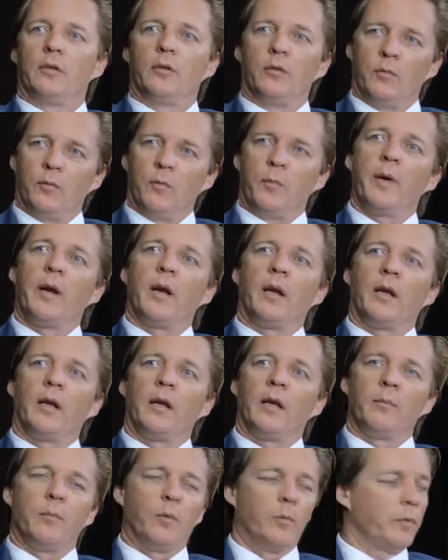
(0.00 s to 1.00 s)
to do
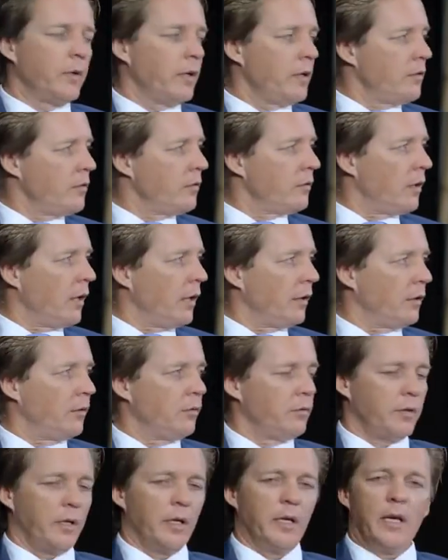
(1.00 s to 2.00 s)
parallel implementations, like
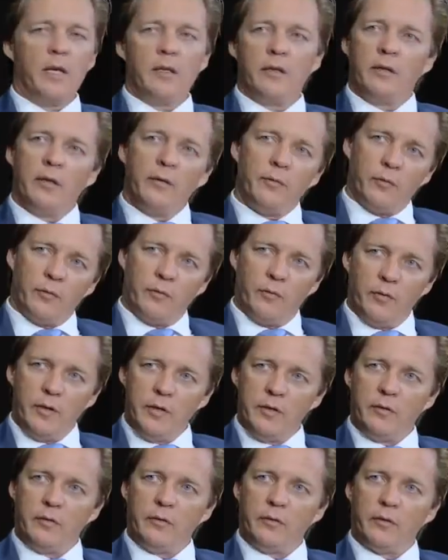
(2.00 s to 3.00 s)
you say, in the different
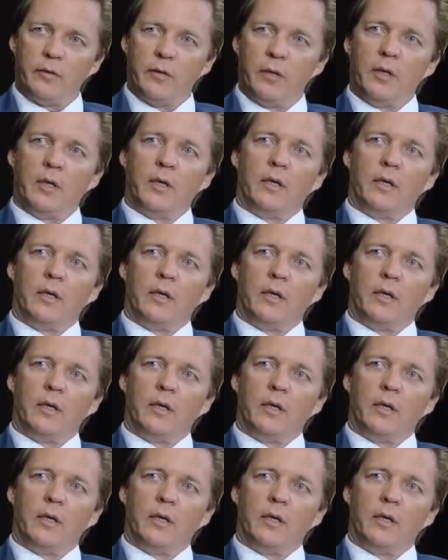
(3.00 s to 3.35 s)
regions.